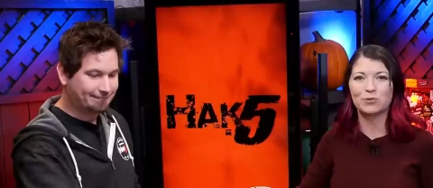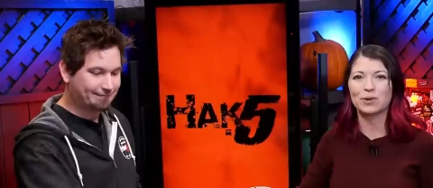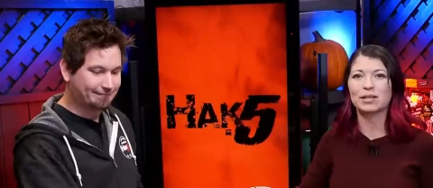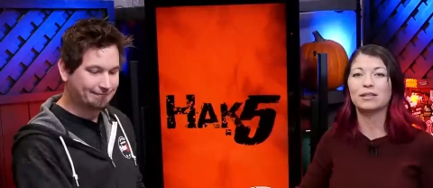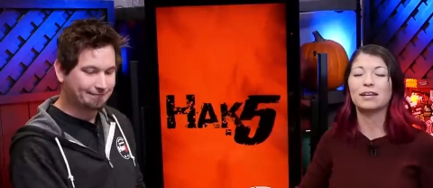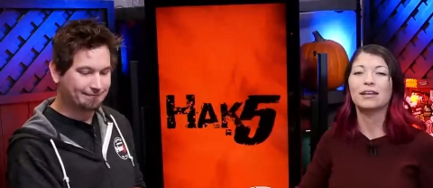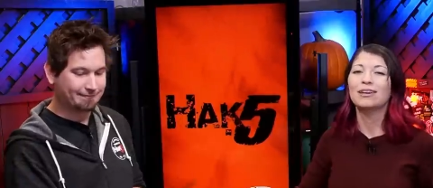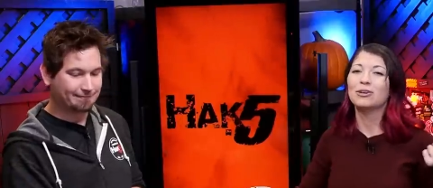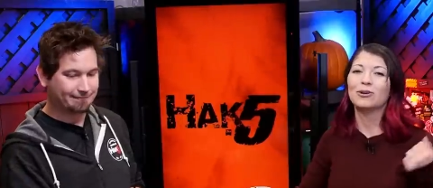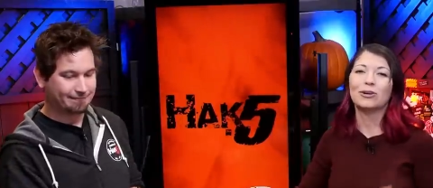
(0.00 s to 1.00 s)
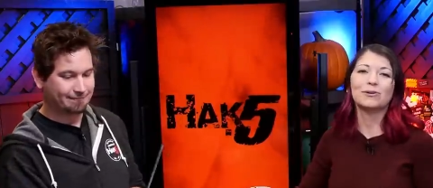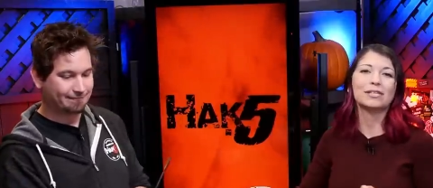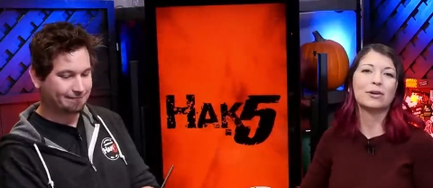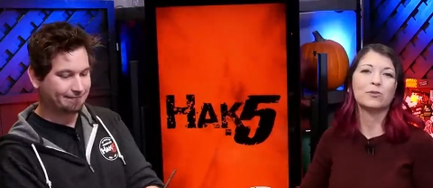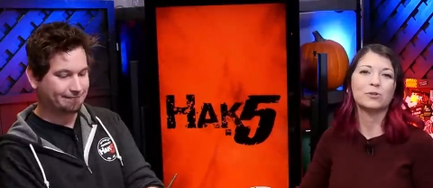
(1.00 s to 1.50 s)
Speaker 1: directly. You can
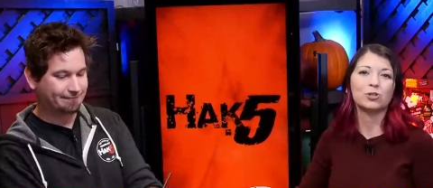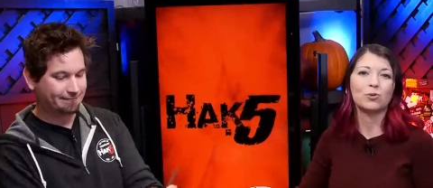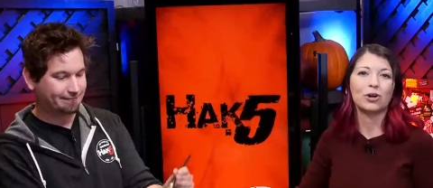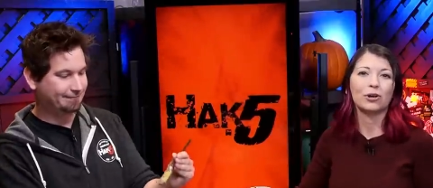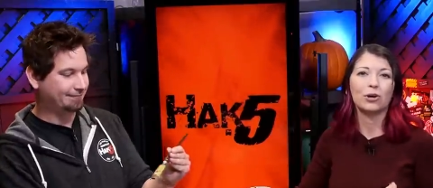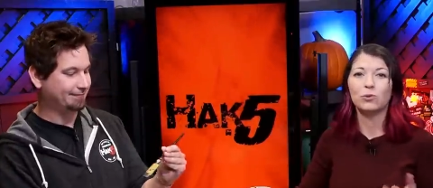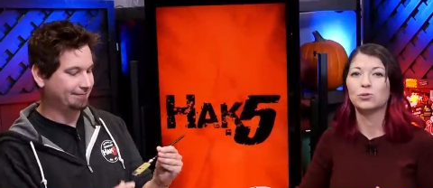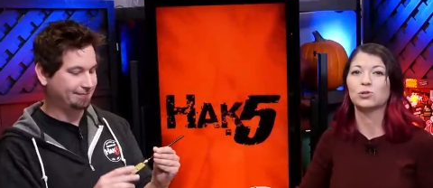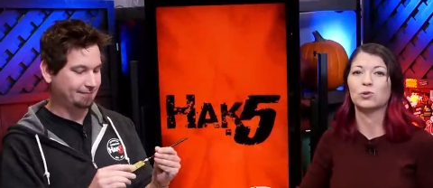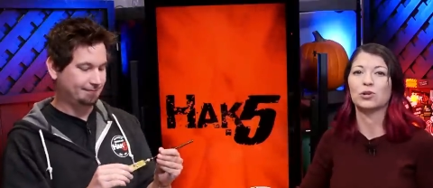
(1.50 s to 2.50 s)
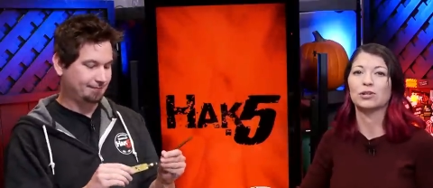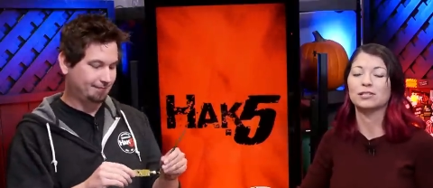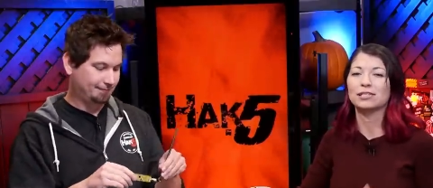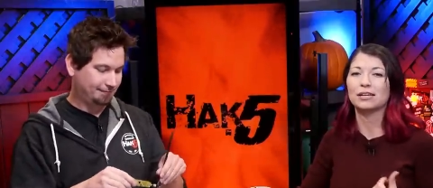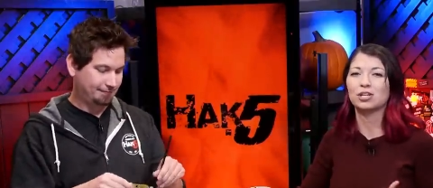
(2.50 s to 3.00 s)
always head over to our own store.
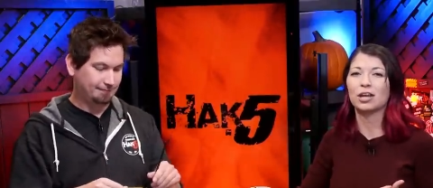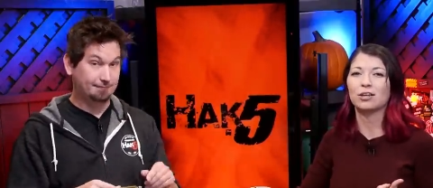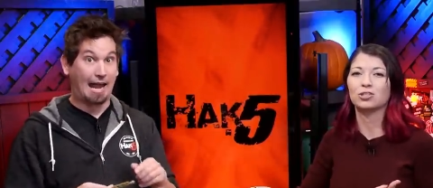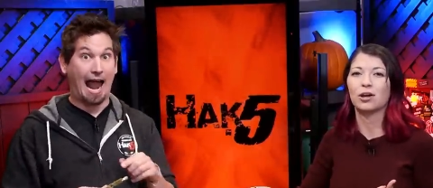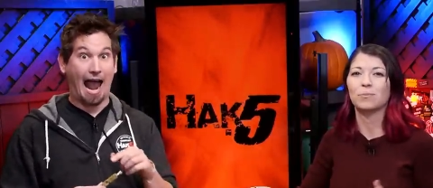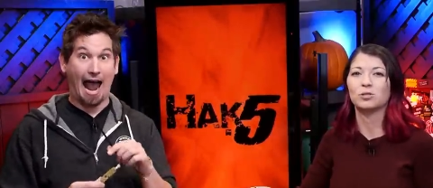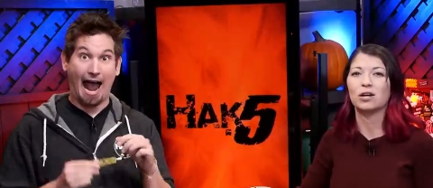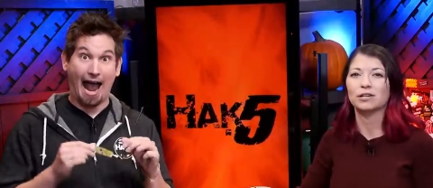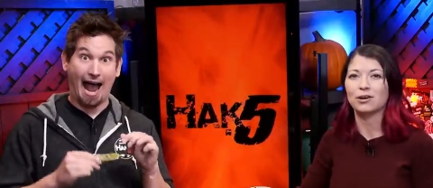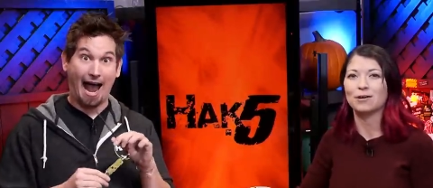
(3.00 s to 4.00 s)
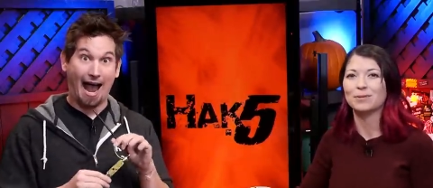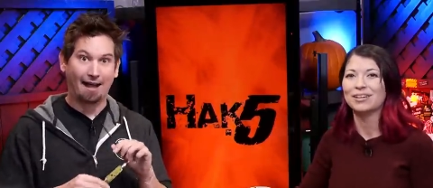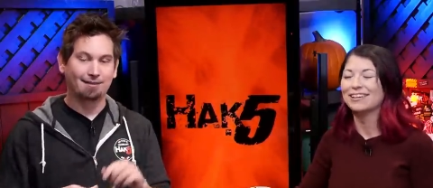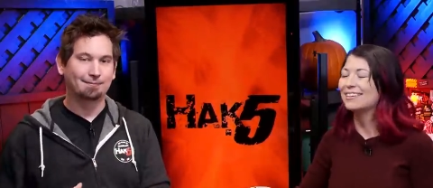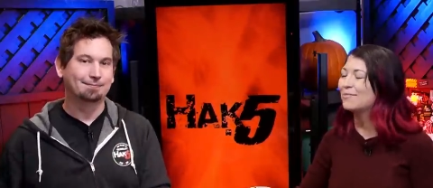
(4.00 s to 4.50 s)
It's hakshop.com.
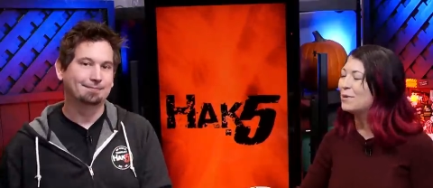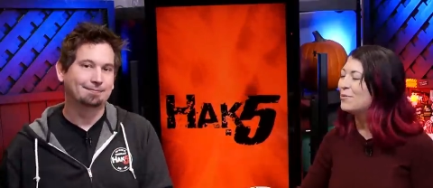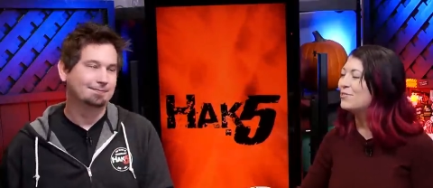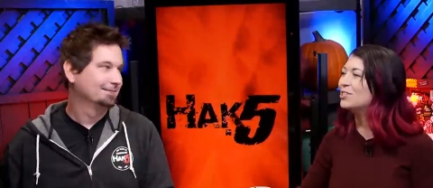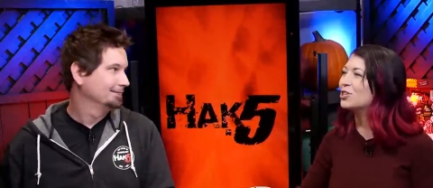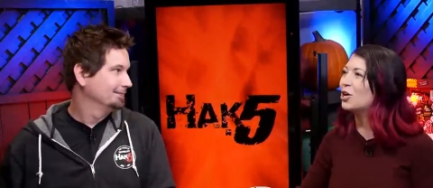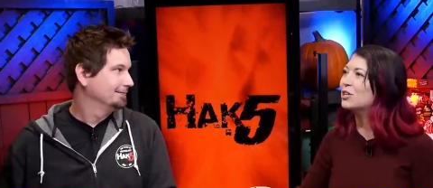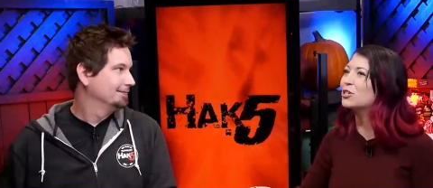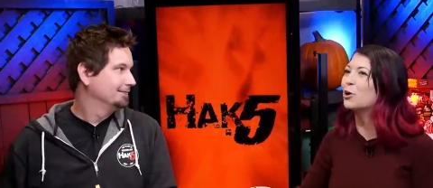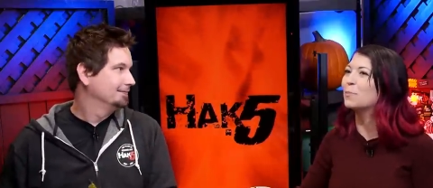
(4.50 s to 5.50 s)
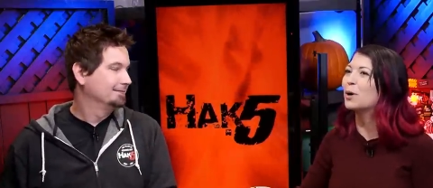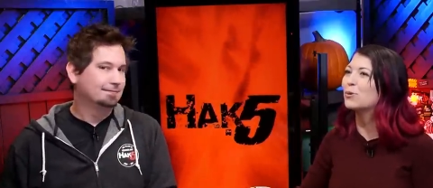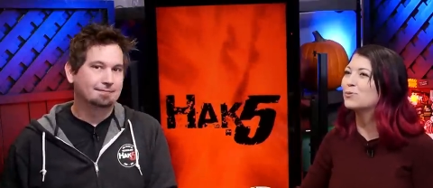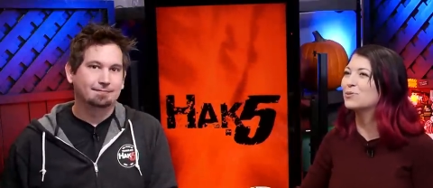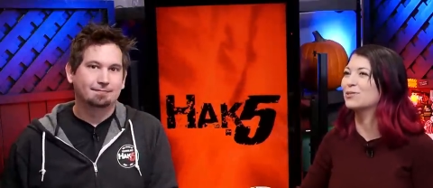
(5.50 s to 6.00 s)
Maybe we should call it our
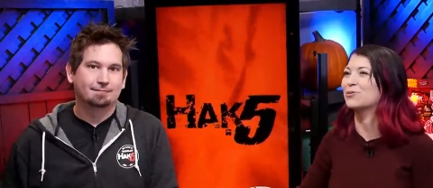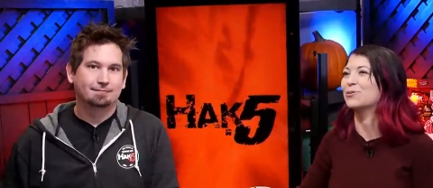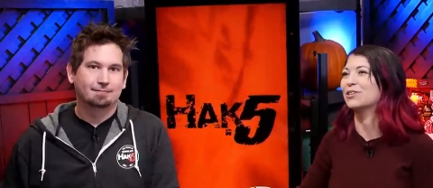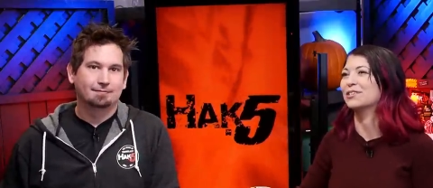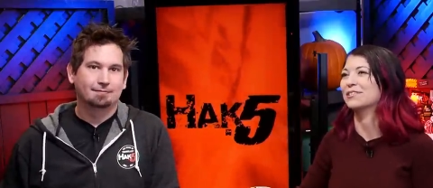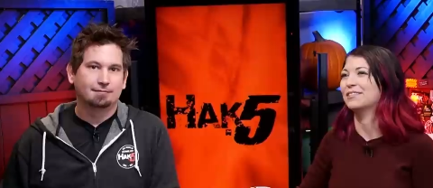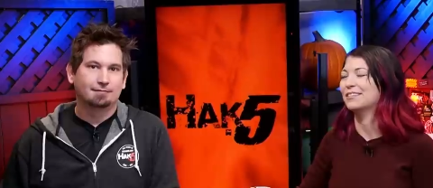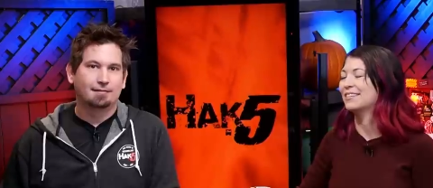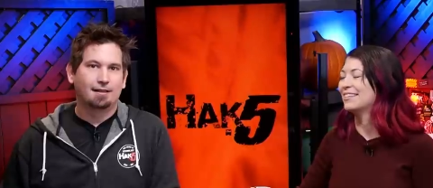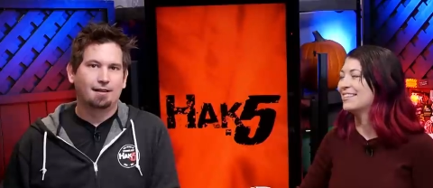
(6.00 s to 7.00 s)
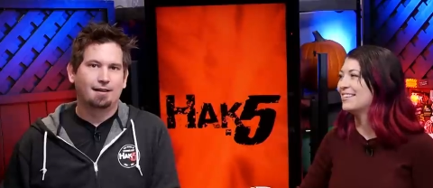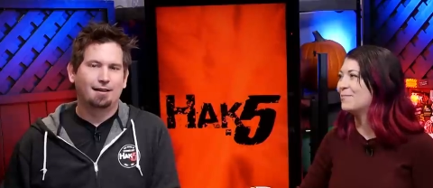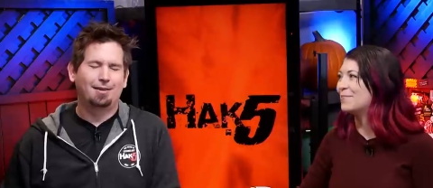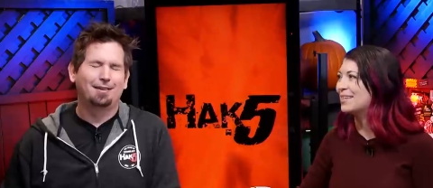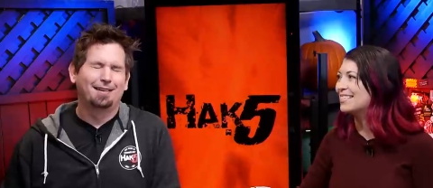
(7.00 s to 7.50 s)
Pwn store
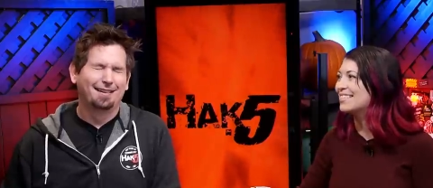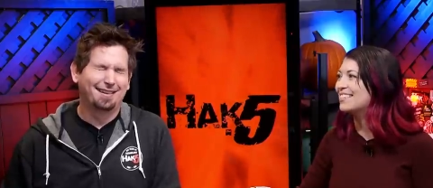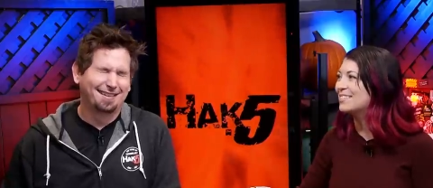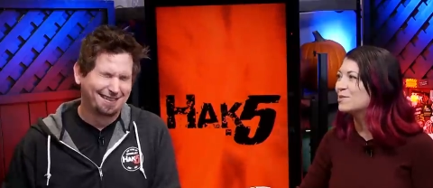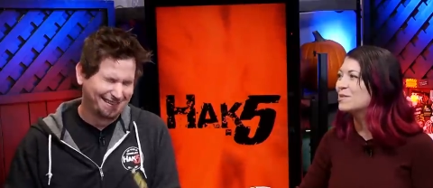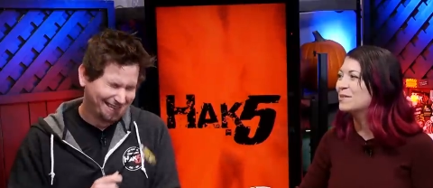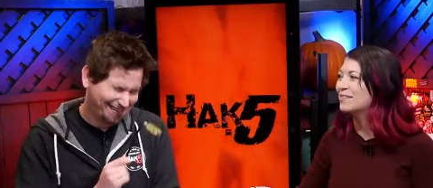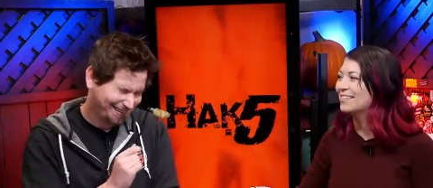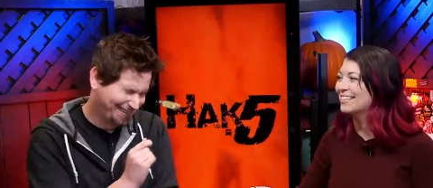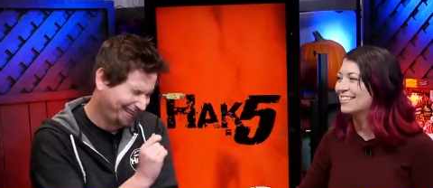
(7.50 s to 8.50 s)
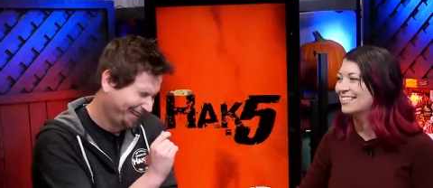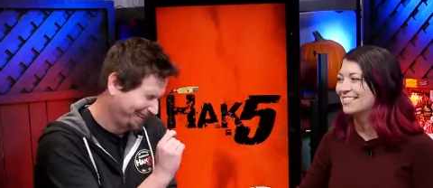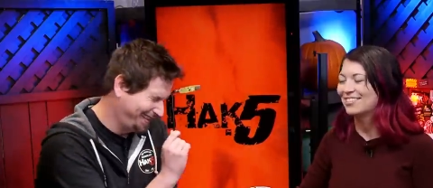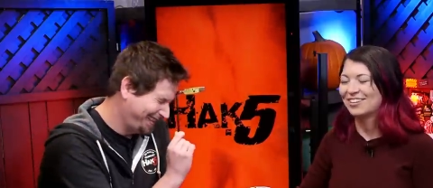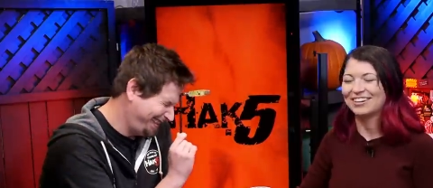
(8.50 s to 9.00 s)
because it is
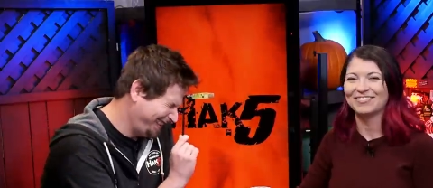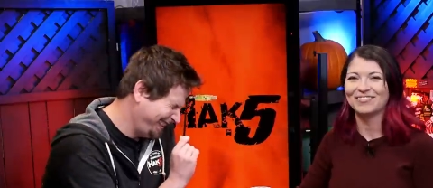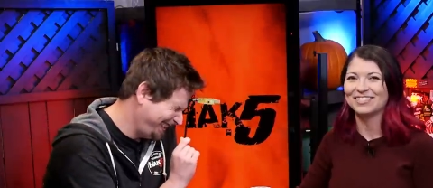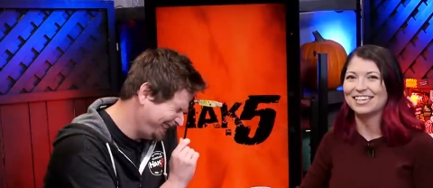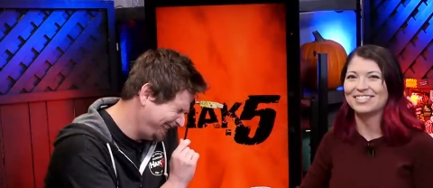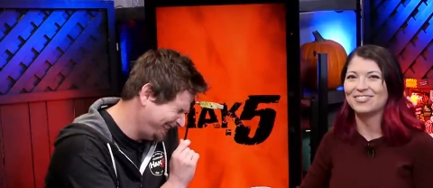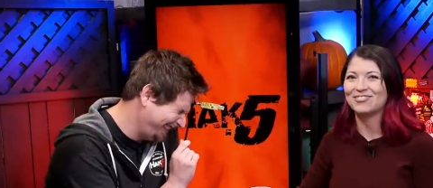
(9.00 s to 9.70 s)
Sorry, was that too